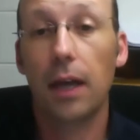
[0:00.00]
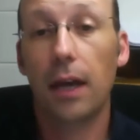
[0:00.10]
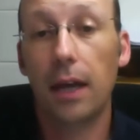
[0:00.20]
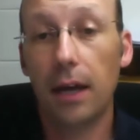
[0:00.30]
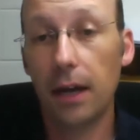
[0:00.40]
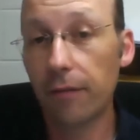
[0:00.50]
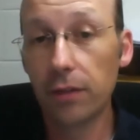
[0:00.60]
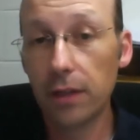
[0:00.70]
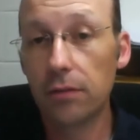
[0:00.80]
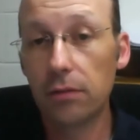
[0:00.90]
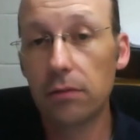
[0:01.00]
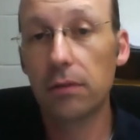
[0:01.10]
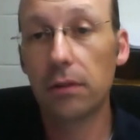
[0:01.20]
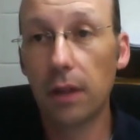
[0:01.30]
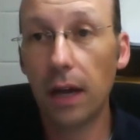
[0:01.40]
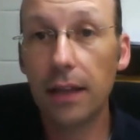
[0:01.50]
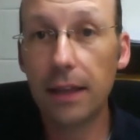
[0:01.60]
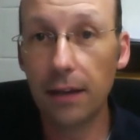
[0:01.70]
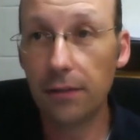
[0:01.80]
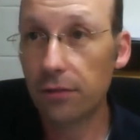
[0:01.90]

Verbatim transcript: And I really do like that,